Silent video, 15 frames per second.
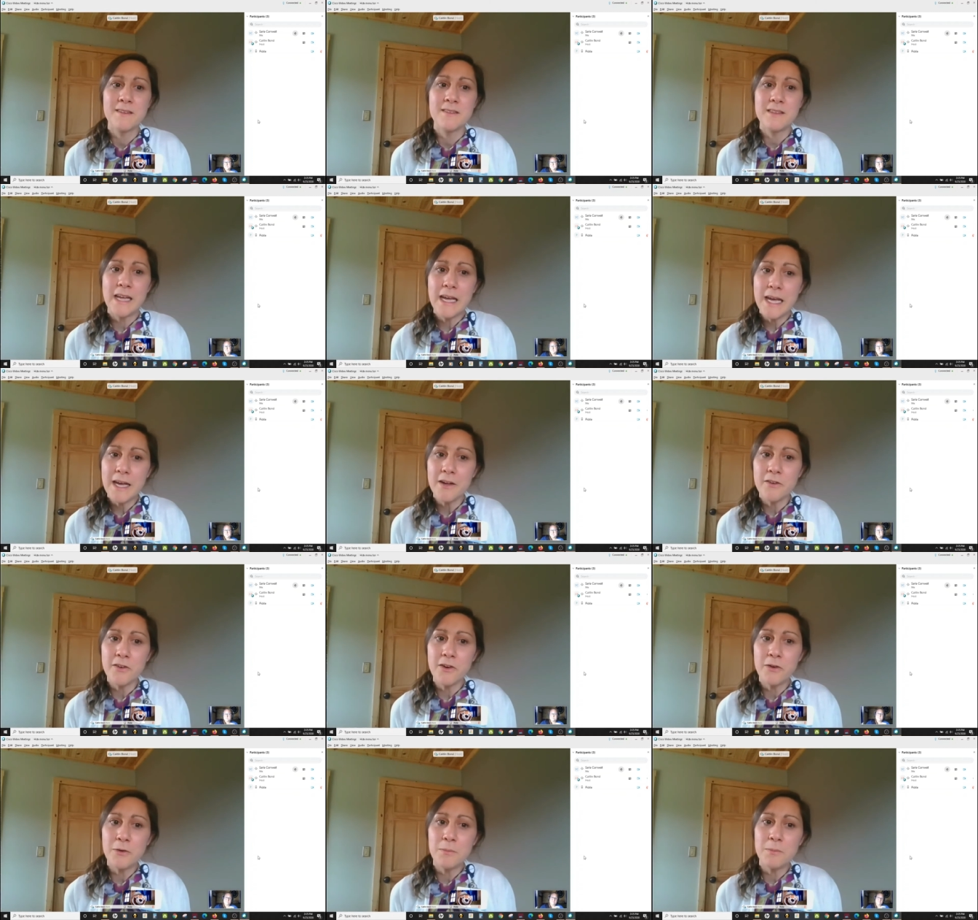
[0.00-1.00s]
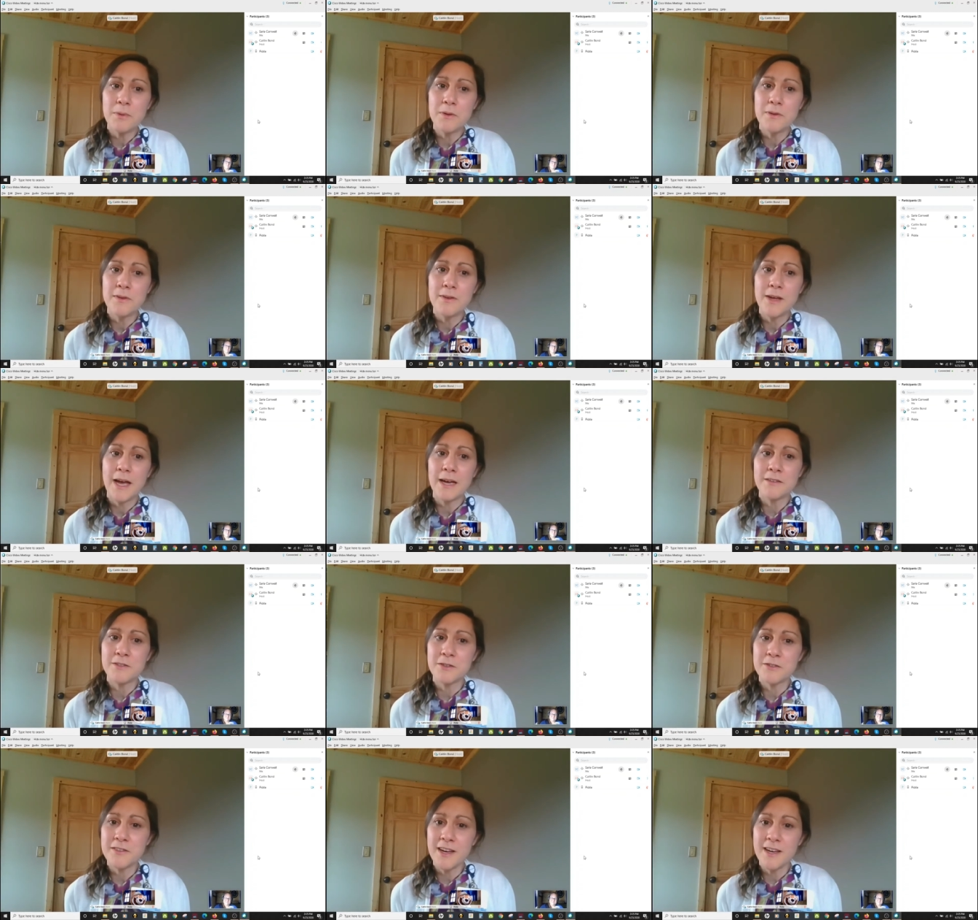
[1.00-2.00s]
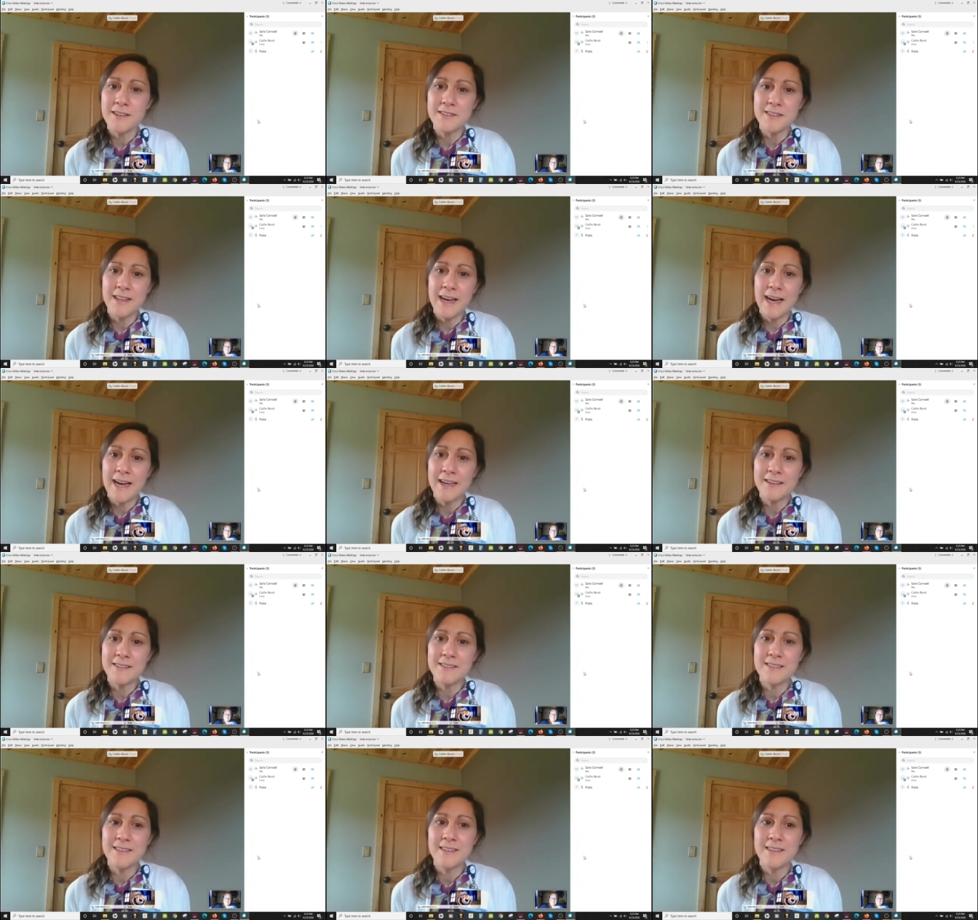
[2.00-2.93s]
singing group, exercise class,